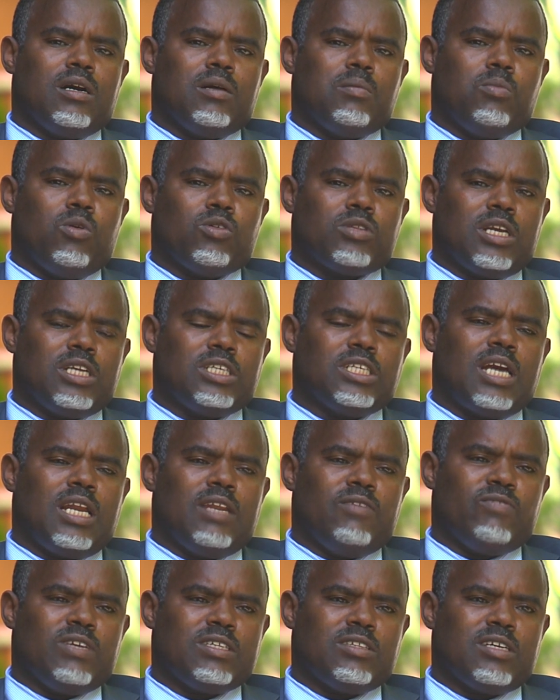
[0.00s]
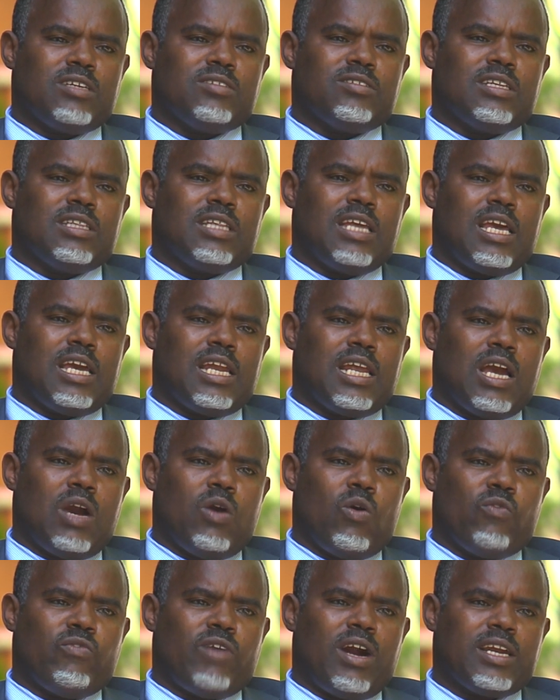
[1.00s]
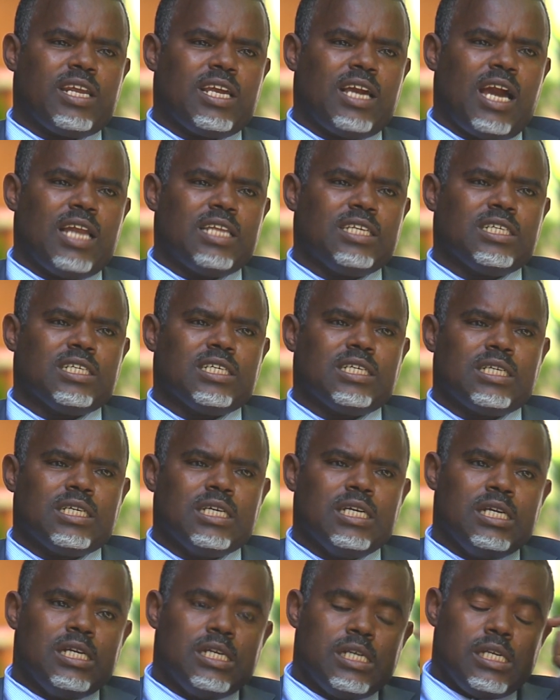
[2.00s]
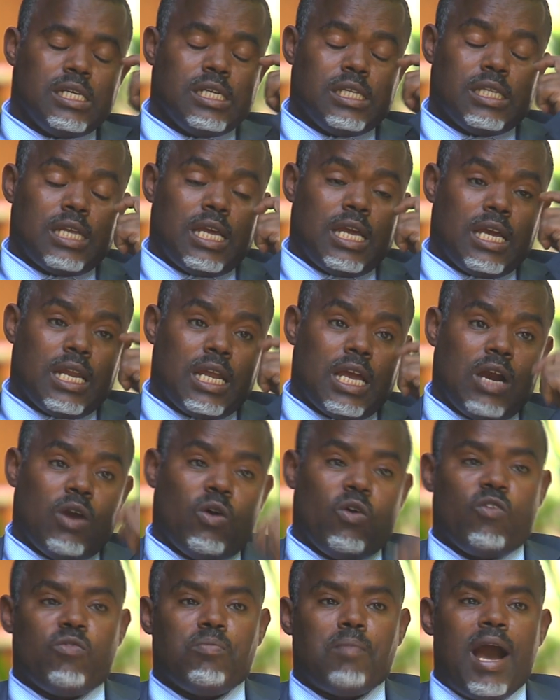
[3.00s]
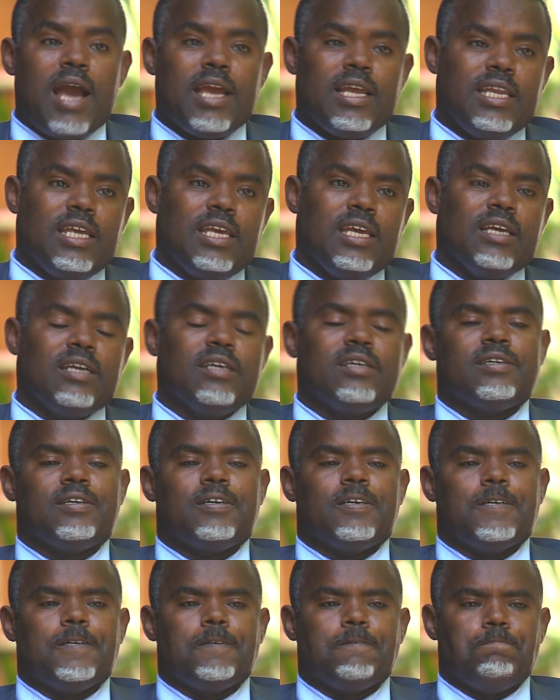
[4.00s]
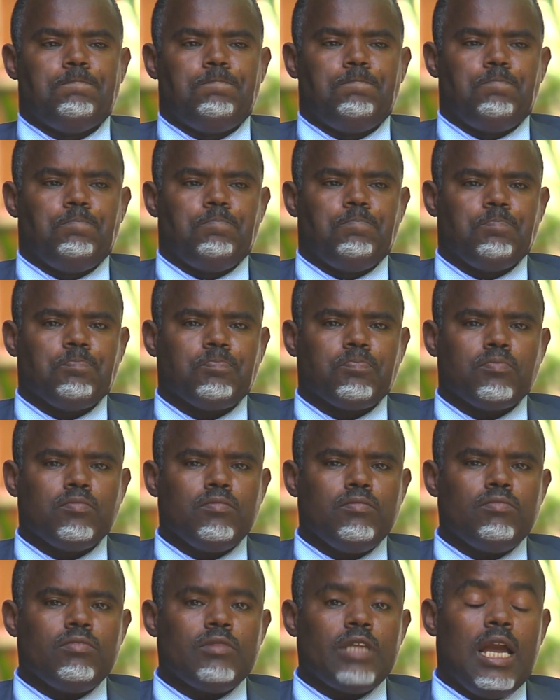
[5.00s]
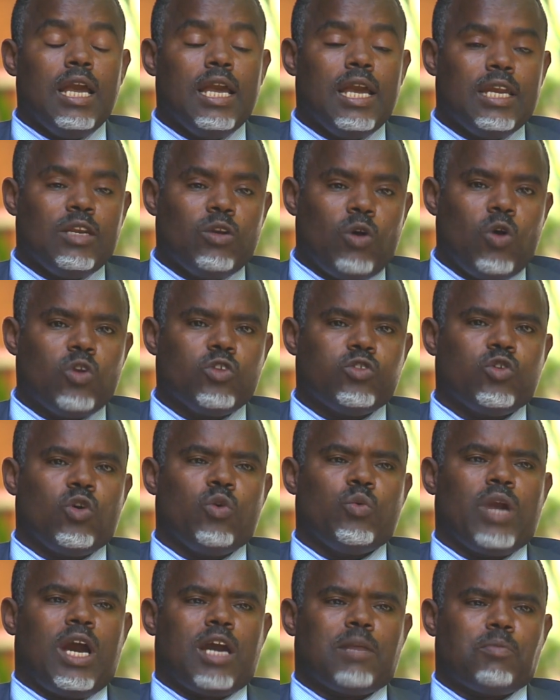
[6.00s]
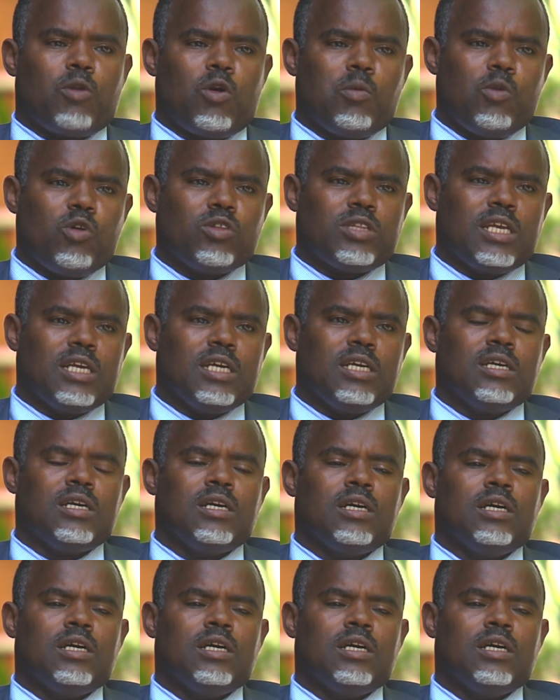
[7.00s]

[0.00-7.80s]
potential investors in the area of agriculture, in the area of mining, and also we are promoting